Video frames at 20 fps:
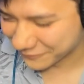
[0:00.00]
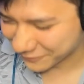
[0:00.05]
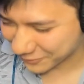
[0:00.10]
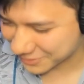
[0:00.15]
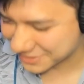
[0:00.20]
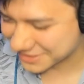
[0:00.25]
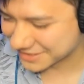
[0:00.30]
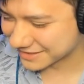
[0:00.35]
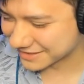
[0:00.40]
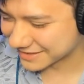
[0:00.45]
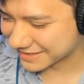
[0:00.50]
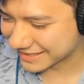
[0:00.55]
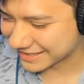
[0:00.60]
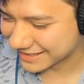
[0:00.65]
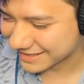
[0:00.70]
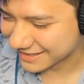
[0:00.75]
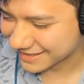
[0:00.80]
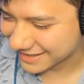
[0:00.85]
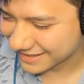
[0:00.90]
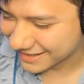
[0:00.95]

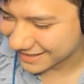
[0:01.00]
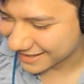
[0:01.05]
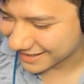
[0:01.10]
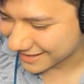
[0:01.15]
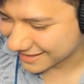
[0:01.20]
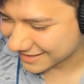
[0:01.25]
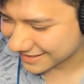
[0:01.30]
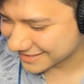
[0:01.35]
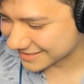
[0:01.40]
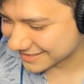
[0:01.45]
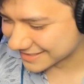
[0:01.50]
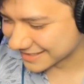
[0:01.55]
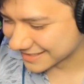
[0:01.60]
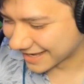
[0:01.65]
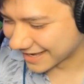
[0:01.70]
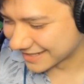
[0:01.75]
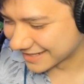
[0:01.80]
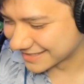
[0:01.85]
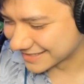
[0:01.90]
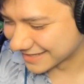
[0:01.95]
unfortunately, this is
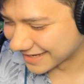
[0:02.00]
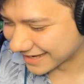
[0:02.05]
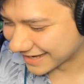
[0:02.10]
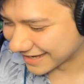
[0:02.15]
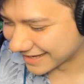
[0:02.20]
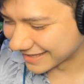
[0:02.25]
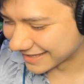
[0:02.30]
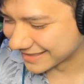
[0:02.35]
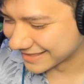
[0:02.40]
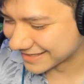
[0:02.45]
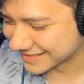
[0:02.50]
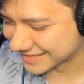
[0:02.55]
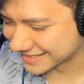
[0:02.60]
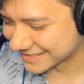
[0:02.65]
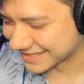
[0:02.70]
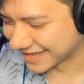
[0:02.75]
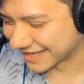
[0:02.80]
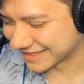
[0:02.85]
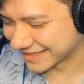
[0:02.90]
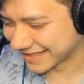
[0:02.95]
not
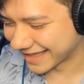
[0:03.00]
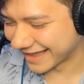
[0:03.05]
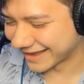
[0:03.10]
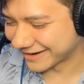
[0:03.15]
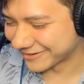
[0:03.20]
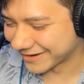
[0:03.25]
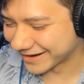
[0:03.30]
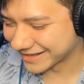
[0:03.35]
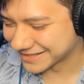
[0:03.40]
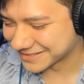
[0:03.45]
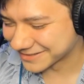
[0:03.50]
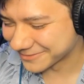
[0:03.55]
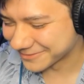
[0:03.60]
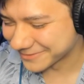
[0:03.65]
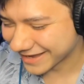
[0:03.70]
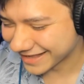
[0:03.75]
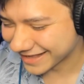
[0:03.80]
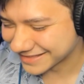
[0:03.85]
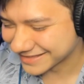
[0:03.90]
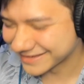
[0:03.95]
that, right? So
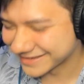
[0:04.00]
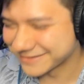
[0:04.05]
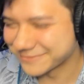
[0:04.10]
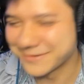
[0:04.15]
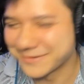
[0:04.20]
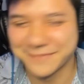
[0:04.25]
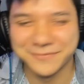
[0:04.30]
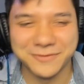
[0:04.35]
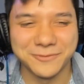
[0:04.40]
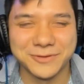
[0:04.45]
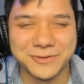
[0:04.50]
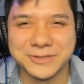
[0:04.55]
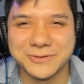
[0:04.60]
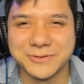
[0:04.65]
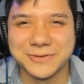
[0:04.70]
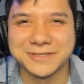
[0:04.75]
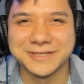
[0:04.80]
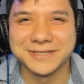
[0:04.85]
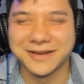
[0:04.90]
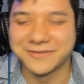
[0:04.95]
we have to
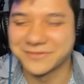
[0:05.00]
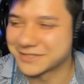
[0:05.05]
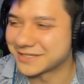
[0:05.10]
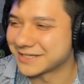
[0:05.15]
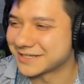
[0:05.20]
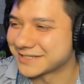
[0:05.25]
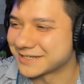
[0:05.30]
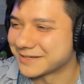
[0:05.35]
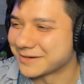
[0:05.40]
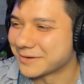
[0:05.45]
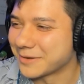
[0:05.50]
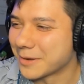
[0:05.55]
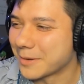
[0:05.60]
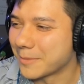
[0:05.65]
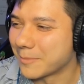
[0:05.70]
redo this conversation.